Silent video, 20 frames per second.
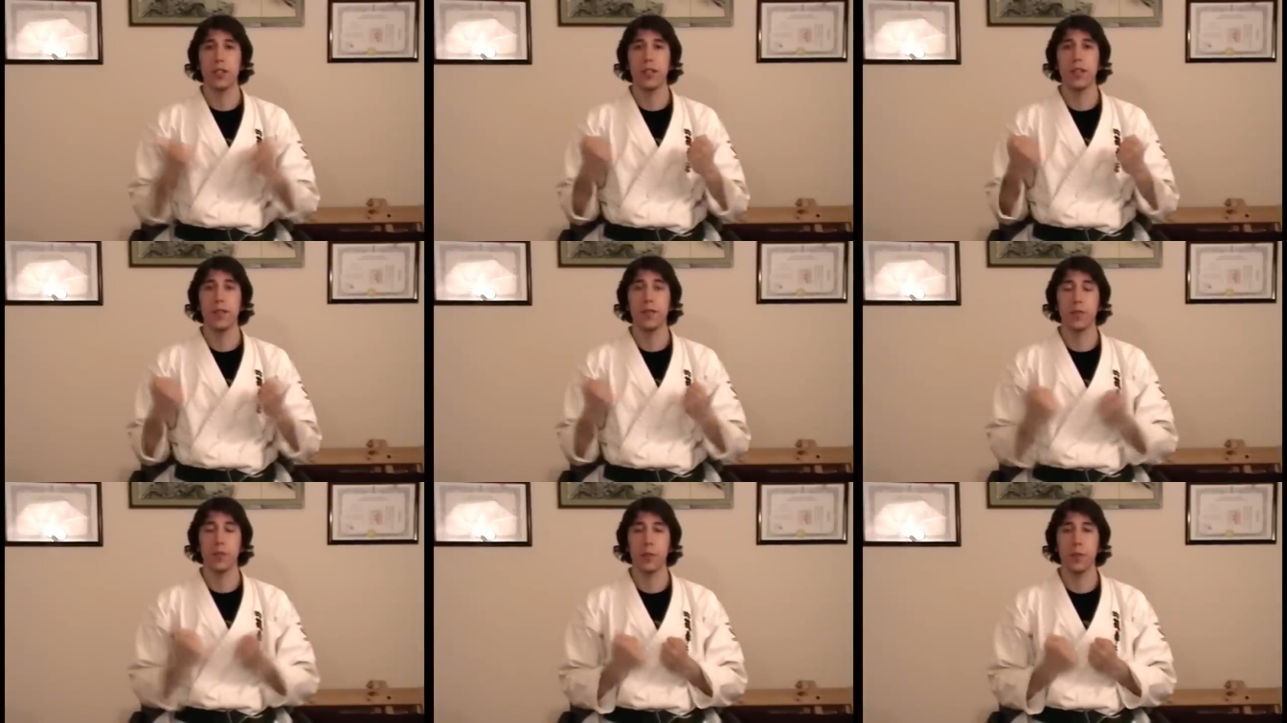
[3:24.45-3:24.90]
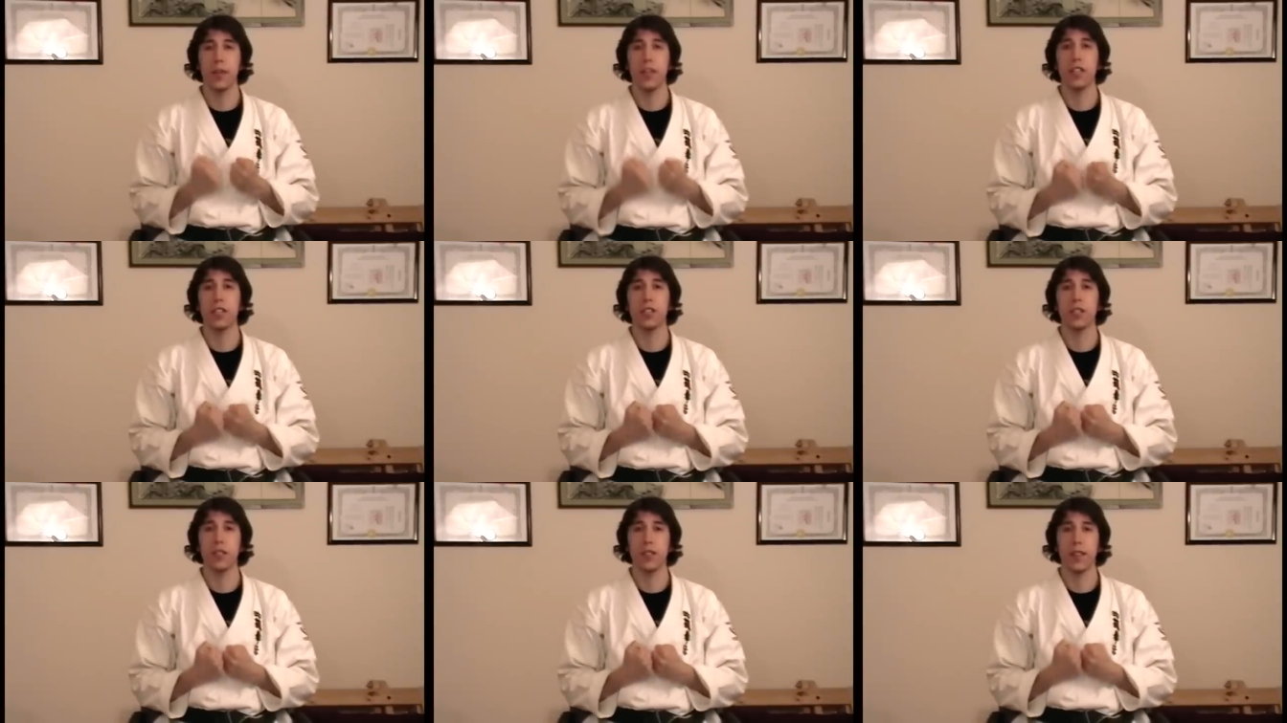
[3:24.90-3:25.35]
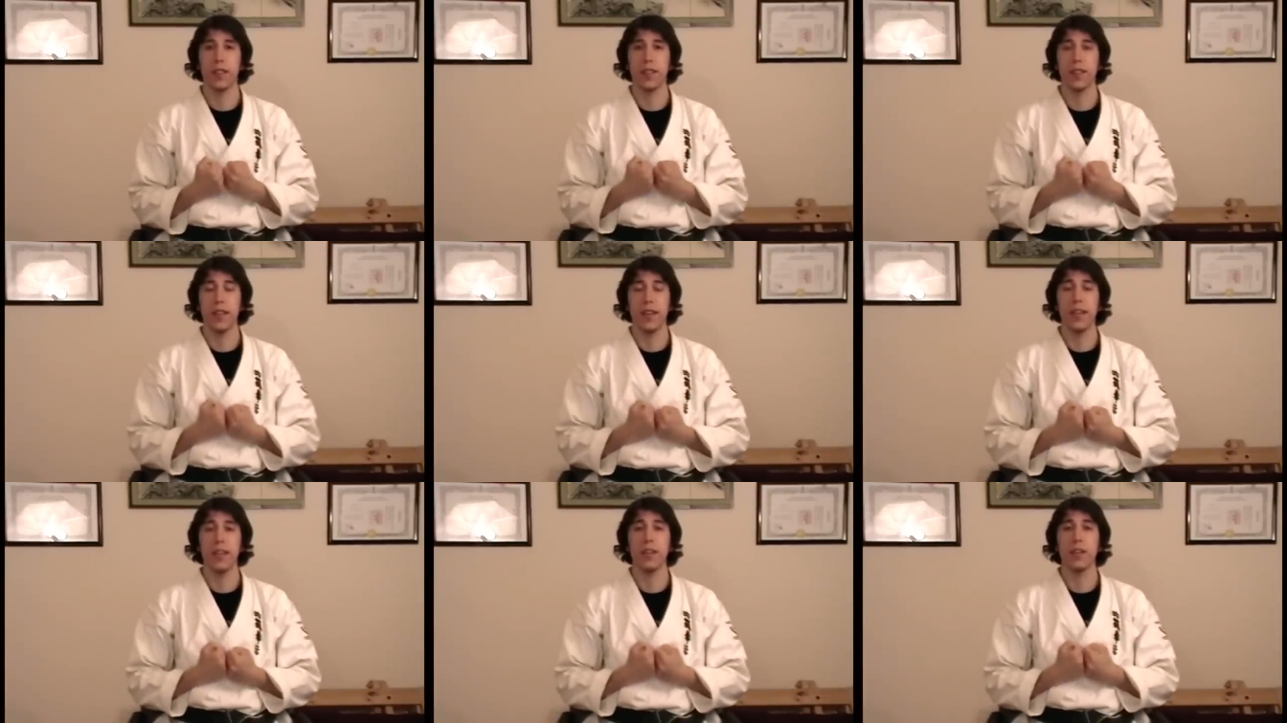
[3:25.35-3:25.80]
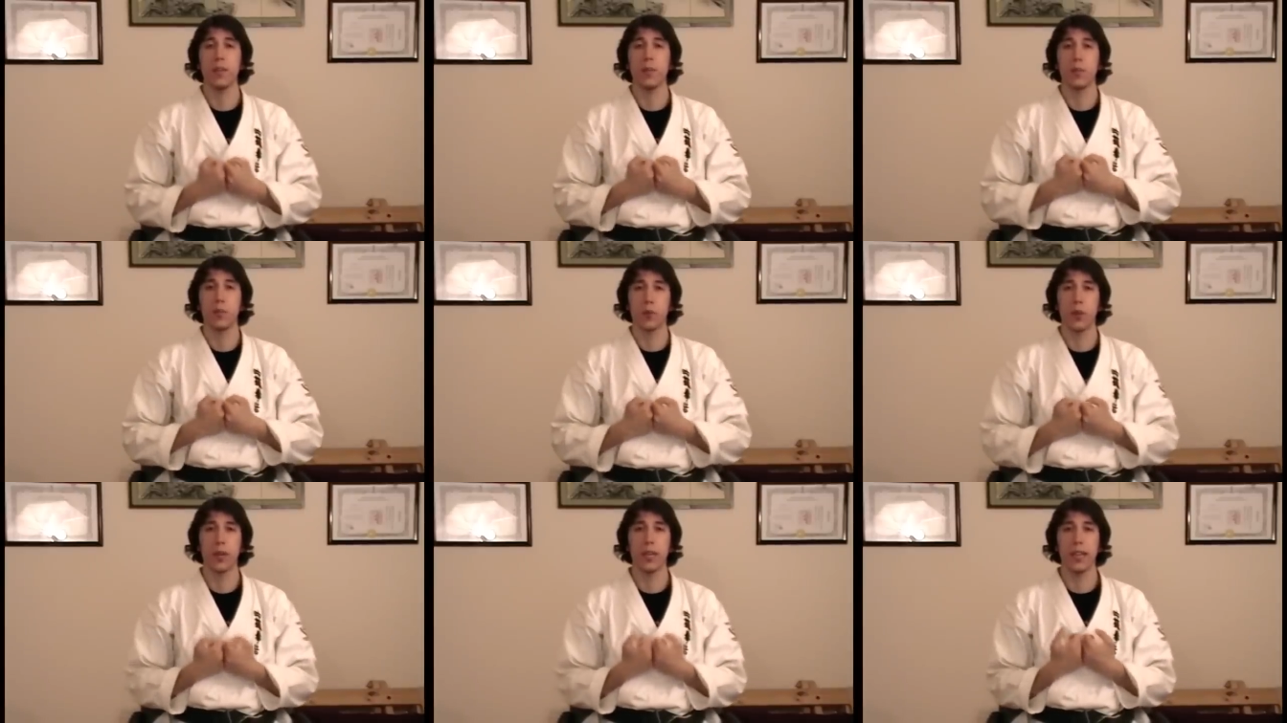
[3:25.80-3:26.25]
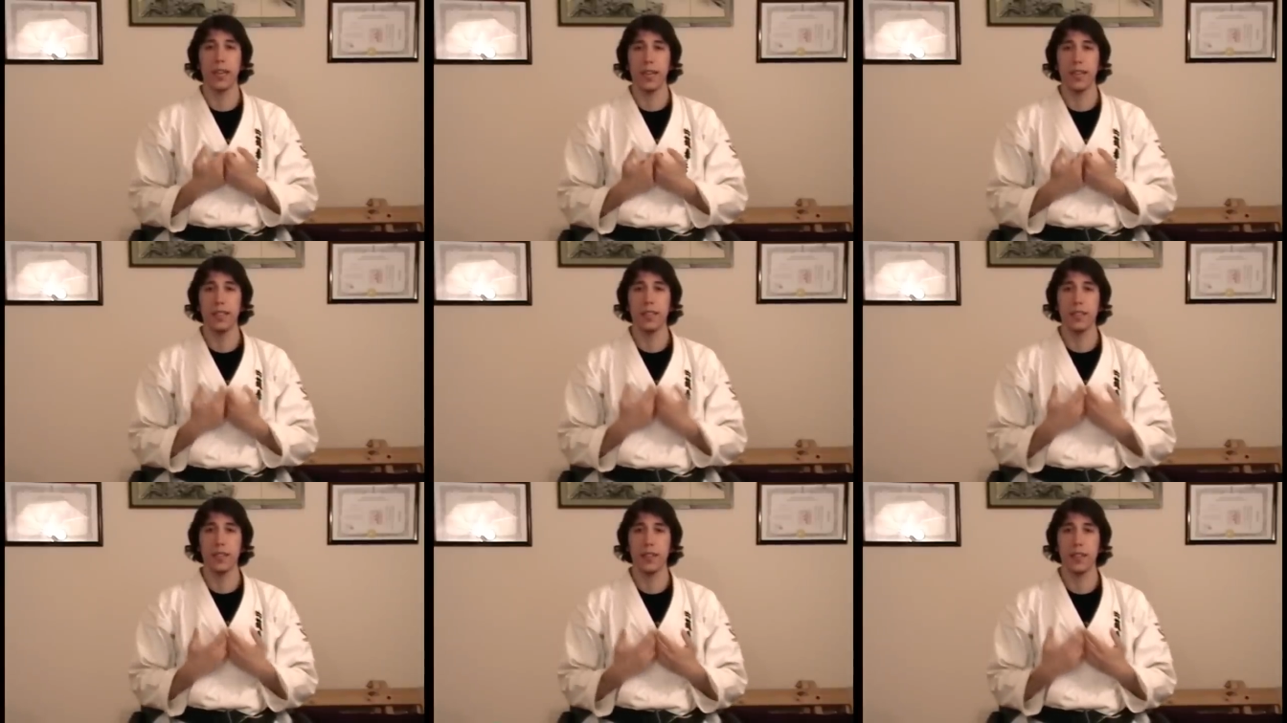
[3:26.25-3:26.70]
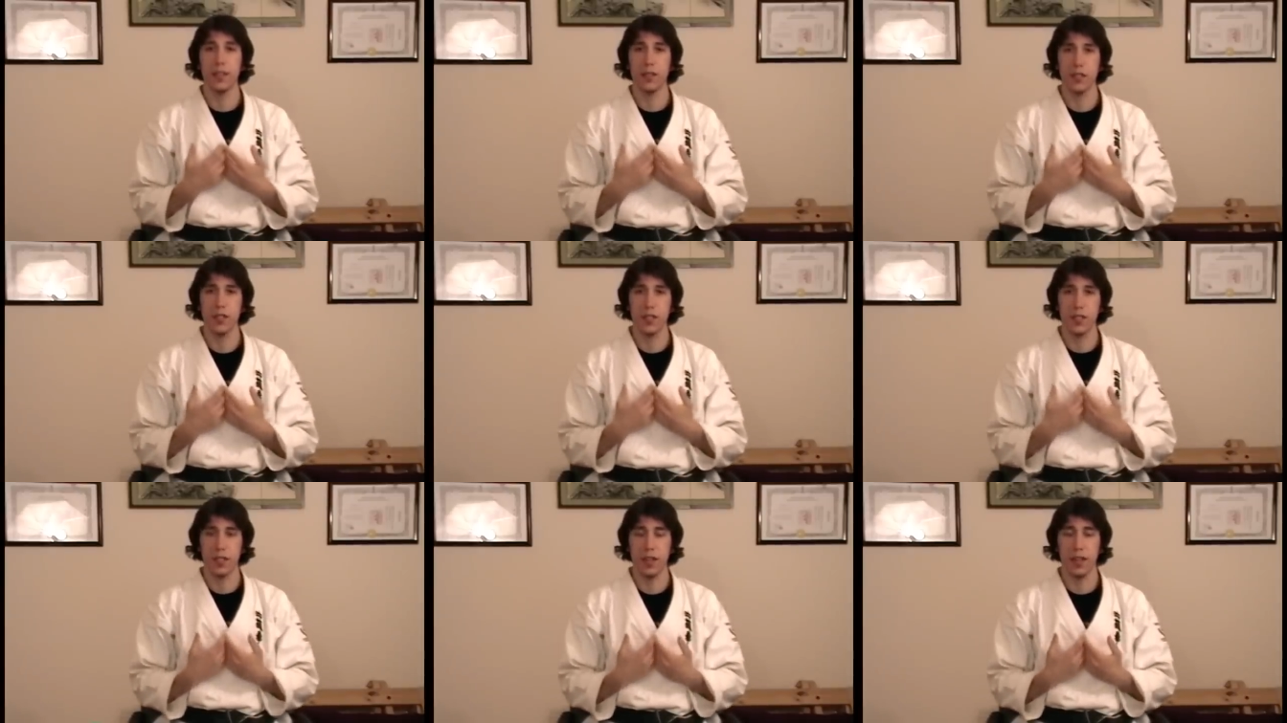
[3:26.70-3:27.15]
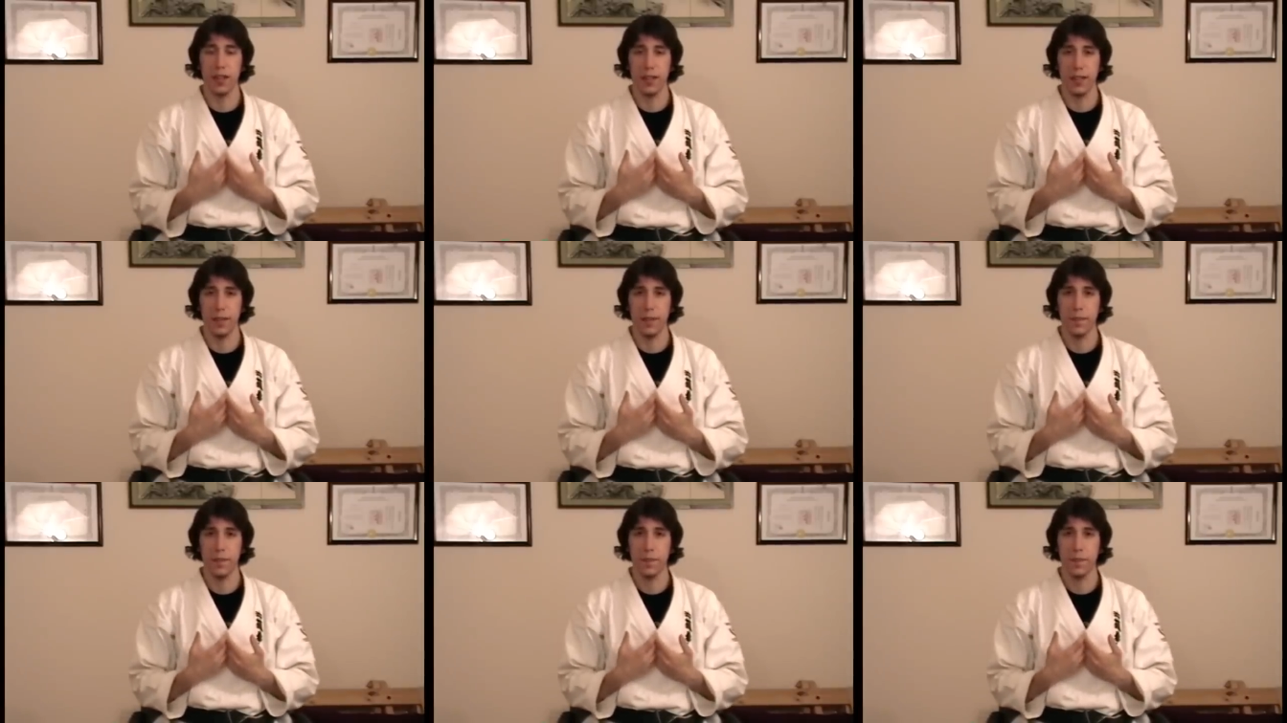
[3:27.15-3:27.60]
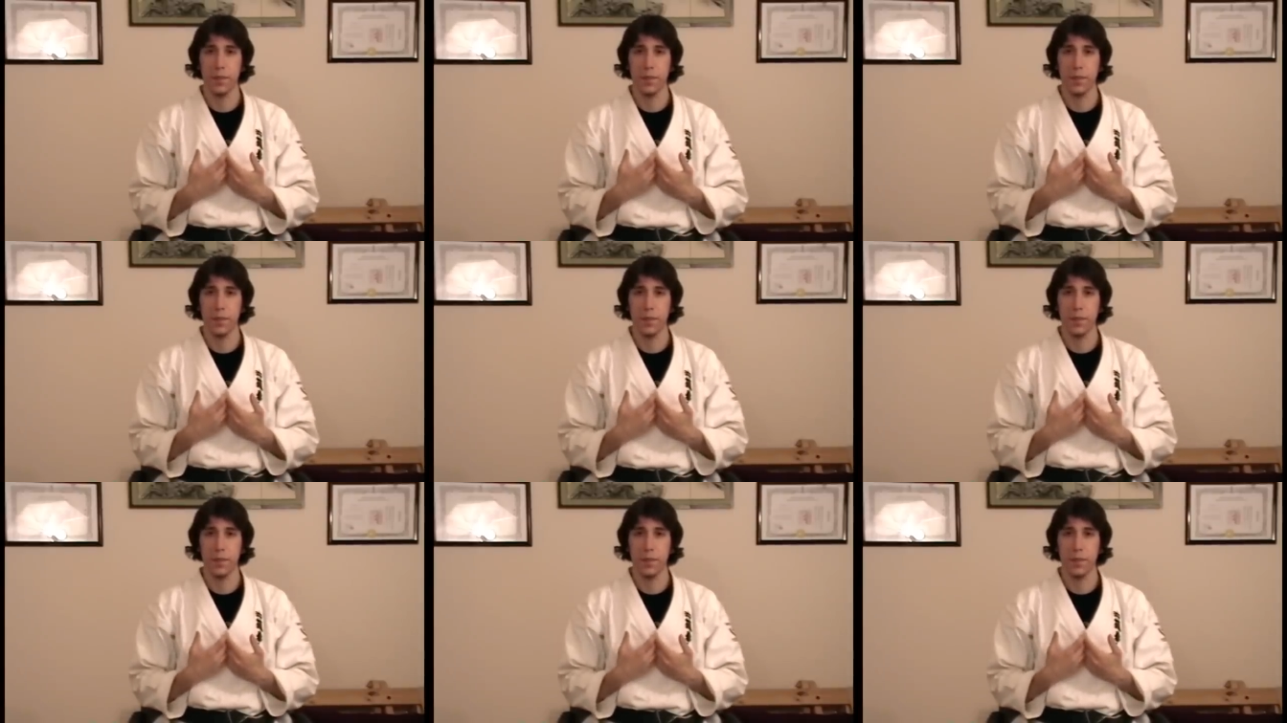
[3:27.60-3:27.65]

information that they could bring into their study,